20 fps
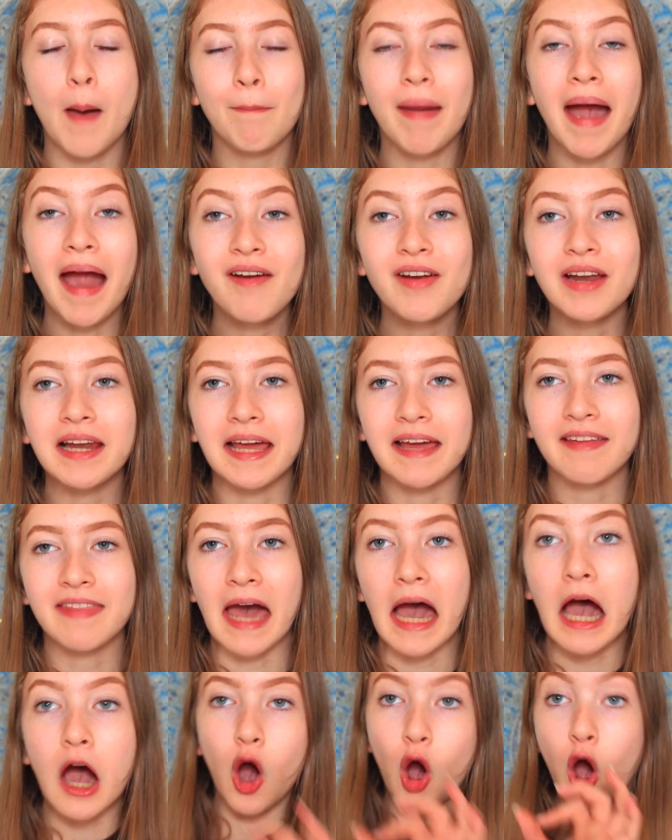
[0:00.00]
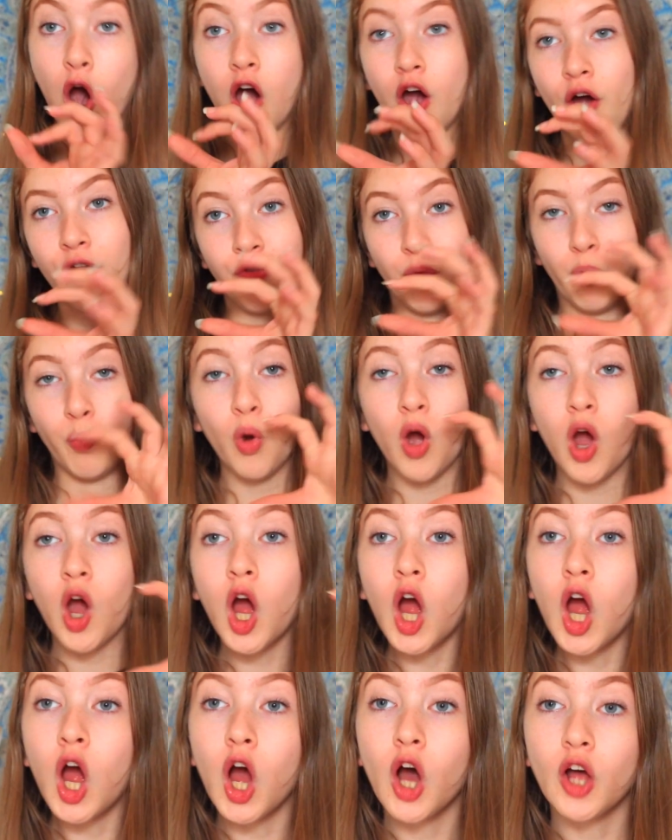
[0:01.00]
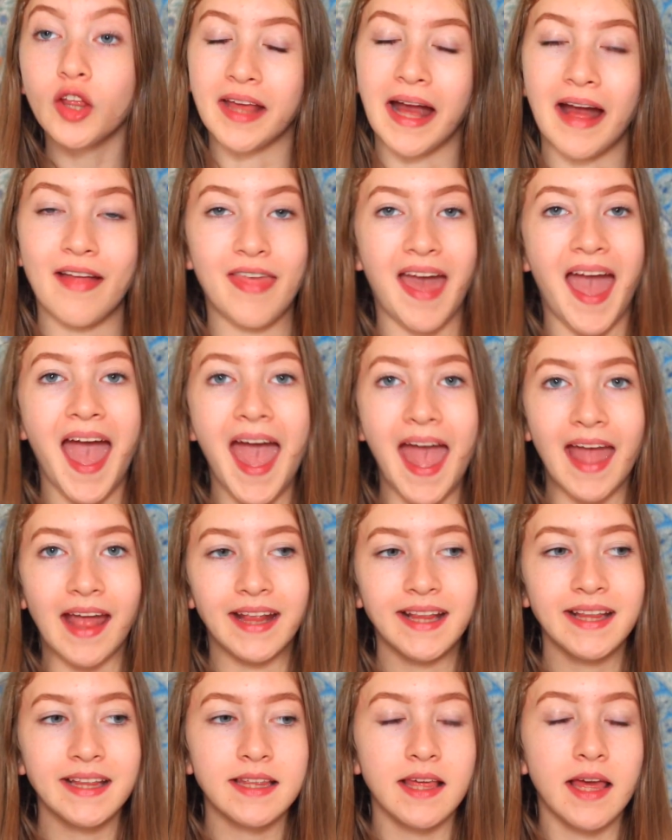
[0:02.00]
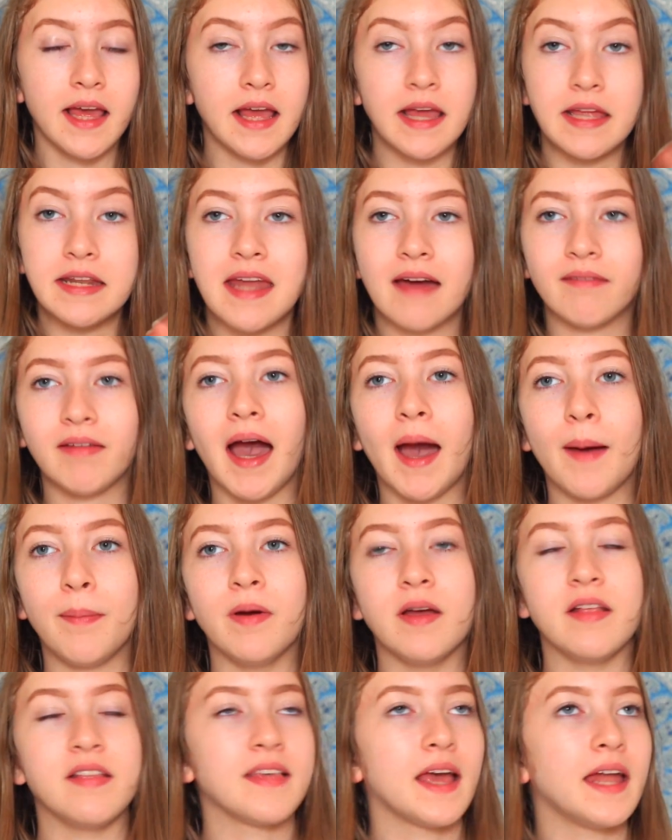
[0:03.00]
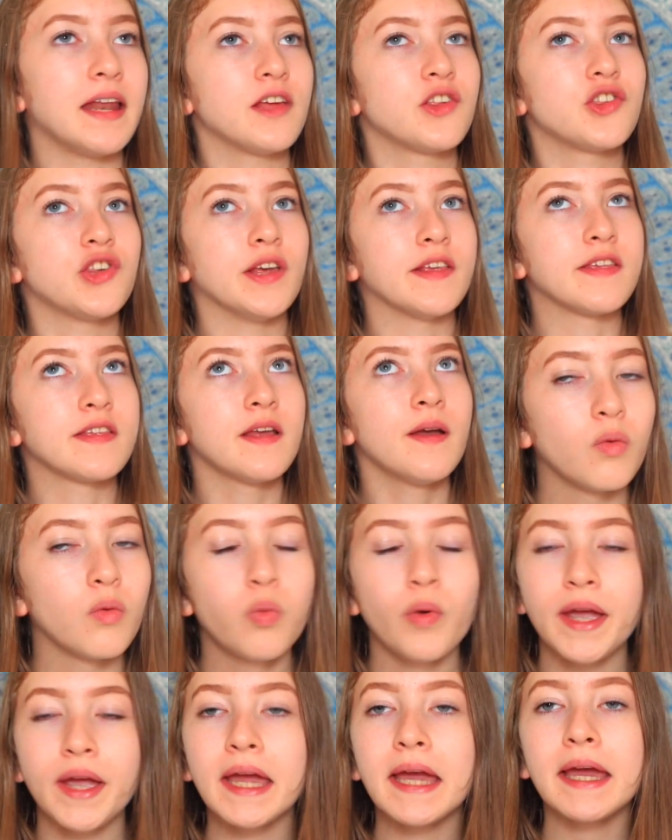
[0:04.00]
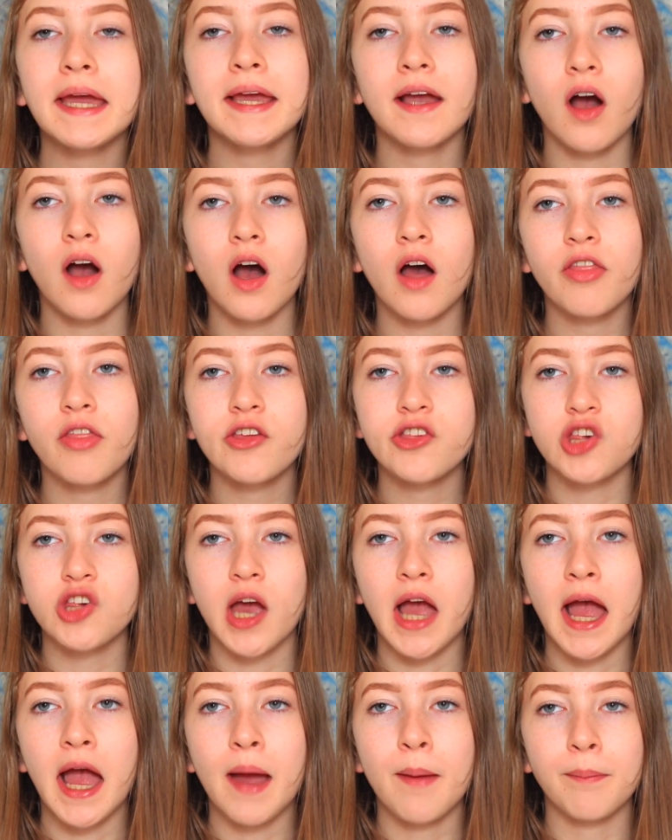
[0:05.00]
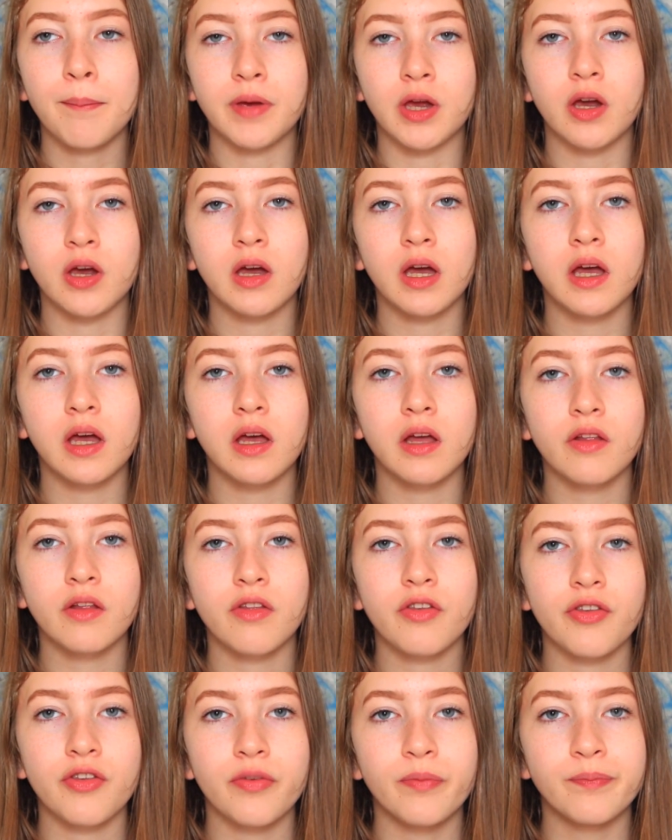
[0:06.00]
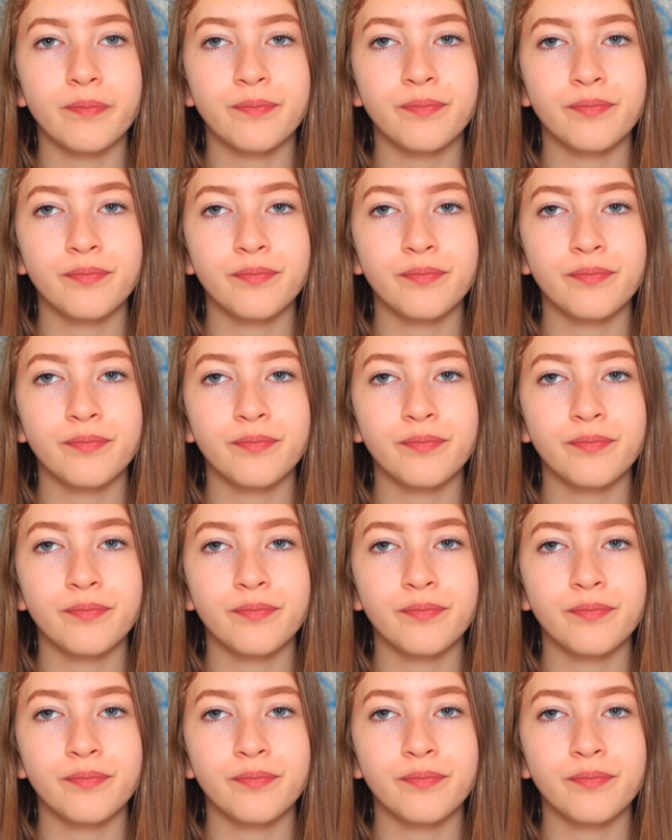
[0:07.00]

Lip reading: Apparently that "of the world" at the end never happened, and it's just, "We are the champions."